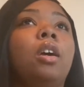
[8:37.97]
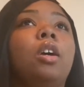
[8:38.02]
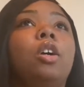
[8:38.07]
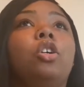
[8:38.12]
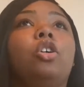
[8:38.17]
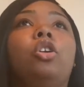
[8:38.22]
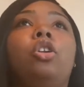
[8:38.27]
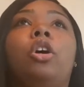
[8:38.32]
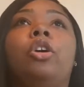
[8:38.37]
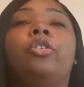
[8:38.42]

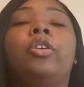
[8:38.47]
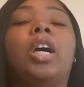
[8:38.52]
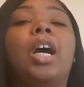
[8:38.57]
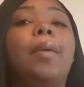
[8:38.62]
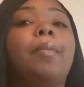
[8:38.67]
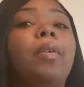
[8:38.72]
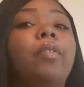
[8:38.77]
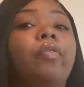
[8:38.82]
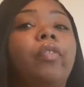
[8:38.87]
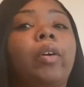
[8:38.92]
you know, you
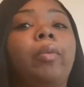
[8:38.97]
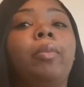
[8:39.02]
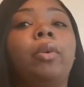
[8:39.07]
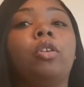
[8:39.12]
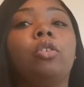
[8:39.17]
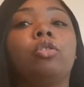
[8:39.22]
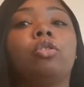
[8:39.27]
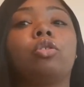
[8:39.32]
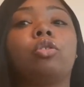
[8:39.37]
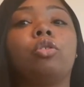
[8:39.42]
coming from
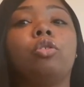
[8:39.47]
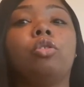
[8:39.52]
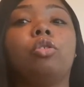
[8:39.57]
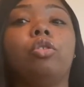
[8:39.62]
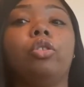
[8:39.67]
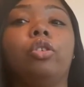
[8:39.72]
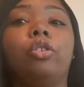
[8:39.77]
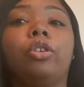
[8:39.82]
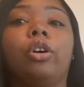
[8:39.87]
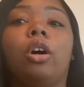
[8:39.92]
middle
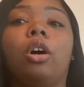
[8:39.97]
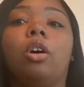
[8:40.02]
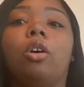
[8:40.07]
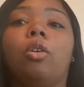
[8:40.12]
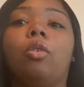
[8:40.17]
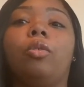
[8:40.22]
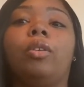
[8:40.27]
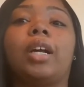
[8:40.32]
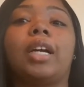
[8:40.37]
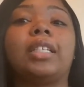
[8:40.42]
school, you
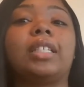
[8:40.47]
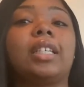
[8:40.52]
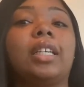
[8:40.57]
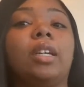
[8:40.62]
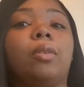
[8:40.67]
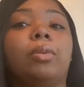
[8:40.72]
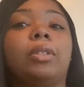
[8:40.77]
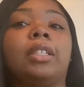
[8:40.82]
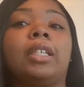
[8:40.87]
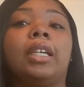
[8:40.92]
know, not saying
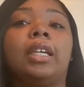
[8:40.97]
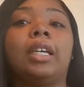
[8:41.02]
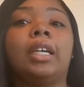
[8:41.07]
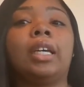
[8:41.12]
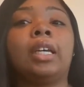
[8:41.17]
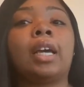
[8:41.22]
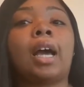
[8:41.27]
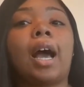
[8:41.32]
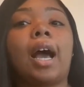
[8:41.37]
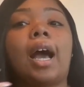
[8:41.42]
it was hee
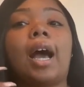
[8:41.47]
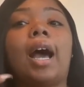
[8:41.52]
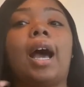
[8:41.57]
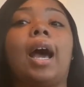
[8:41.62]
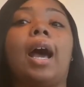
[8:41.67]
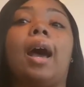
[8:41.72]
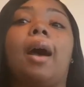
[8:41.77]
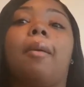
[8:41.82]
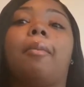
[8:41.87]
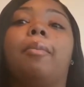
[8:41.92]
hee ha
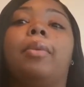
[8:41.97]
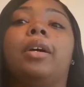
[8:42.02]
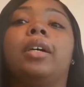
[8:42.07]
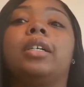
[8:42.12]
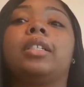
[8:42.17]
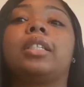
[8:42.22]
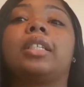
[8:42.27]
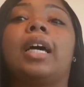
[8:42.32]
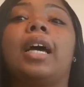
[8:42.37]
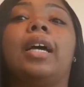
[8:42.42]
ha, but
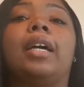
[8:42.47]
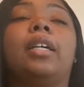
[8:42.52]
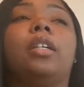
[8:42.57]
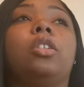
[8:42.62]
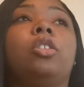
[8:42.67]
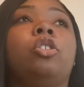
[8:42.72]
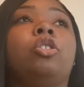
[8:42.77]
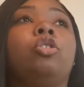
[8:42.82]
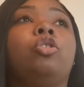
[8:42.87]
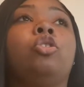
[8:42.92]
it's like
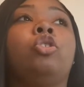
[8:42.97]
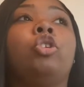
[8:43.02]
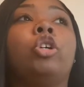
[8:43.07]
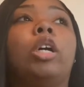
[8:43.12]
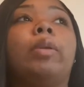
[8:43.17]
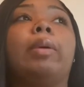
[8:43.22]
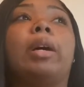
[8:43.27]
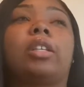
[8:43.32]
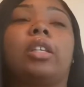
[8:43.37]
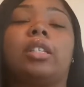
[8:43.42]

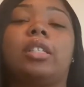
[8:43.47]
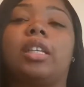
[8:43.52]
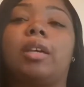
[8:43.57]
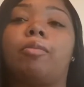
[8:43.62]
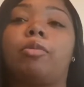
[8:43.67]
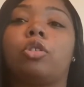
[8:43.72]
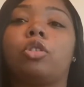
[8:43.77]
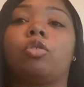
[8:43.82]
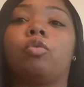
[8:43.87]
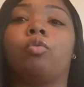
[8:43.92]
you're about to
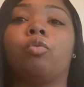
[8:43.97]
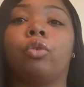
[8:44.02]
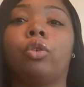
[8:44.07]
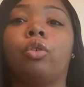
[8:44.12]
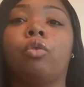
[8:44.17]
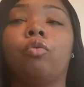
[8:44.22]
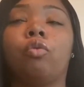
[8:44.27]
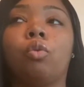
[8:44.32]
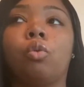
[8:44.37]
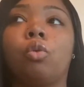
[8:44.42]
step into the
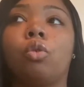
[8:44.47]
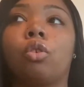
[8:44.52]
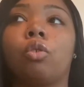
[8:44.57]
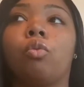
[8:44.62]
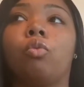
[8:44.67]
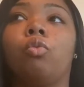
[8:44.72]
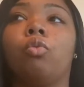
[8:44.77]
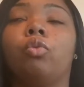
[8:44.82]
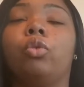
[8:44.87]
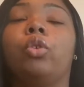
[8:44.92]
real
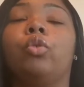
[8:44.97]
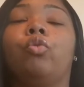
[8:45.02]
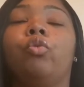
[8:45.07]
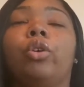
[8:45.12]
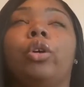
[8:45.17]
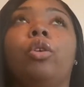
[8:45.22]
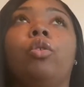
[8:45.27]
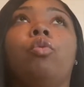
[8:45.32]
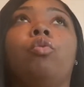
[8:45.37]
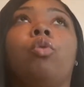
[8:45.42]
world, the
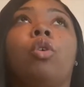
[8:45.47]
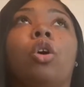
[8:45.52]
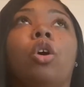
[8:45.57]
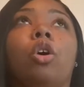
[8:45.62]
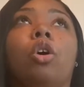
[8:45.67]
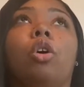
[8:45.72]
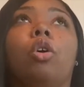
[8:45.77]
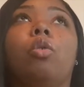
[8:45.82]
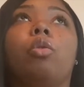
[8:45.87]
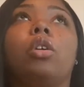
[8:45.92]
real
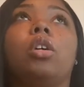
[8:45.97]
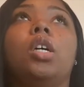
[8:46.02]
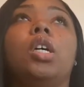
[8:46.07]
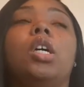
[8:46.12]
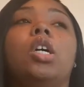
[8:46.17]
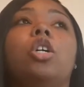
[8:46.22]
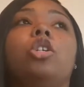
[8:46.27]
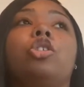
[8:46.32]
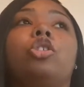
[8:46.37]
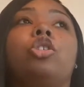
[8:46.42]
world.
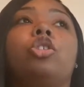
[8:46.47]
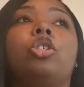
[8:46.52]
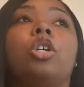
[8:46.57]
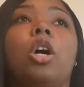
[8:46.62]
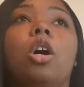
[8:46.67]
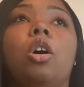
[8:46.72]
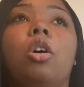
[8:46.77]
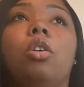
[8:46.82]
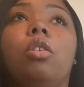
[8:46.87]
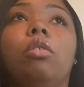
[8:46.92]

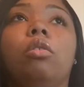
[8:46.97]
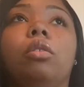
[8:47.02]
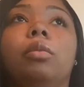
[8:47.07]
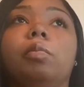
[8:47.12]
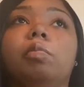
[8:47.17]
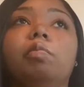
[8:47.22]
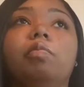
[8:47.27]
So